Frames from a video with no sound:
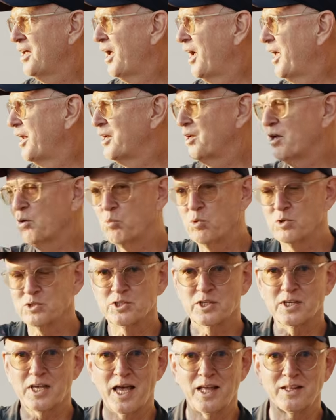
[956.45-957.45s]
and
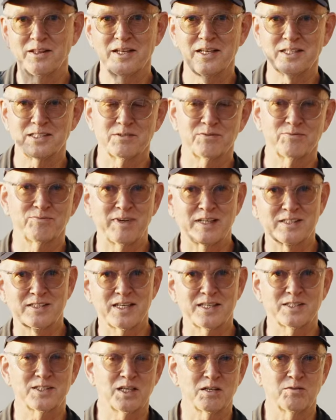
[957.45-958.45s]
once again these
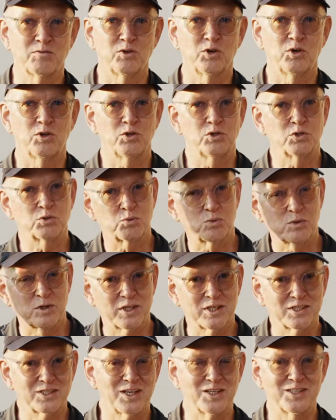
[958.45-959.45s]
fantastic views with
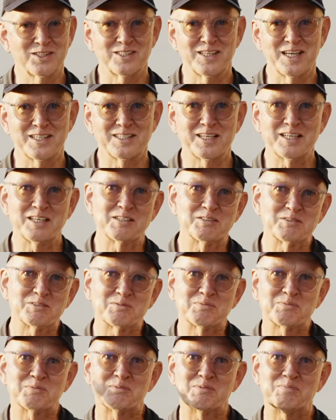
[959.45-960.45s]
the sun setting,
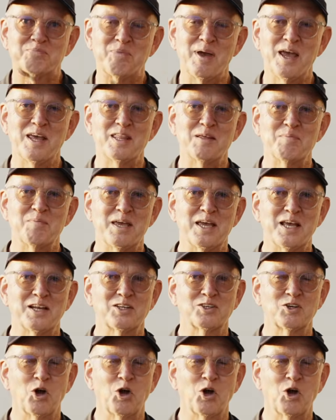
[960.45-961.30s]
bathing me in